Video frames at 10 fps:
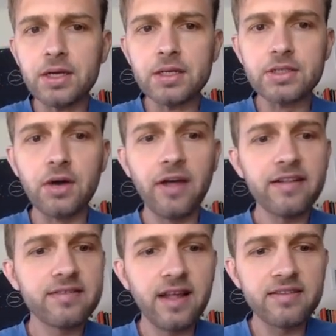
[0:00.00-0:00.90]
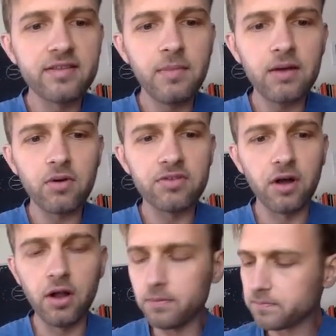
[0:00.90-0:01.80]
so that's the main
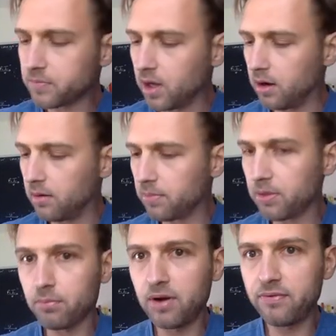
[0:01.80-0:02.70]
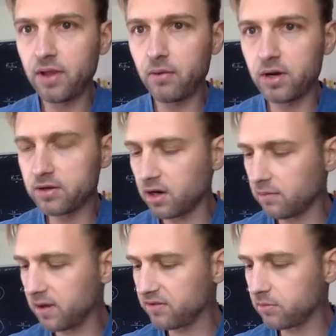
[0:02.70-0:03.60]
result. Briefly, I want to talk
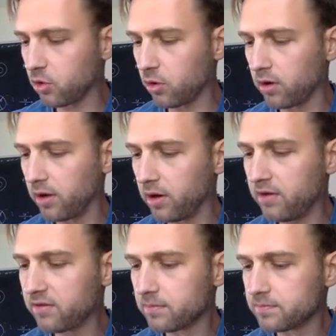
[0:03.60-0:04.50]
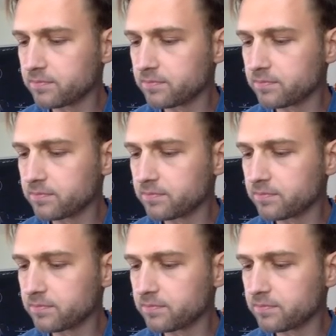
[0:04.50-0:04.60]
about some corollaries.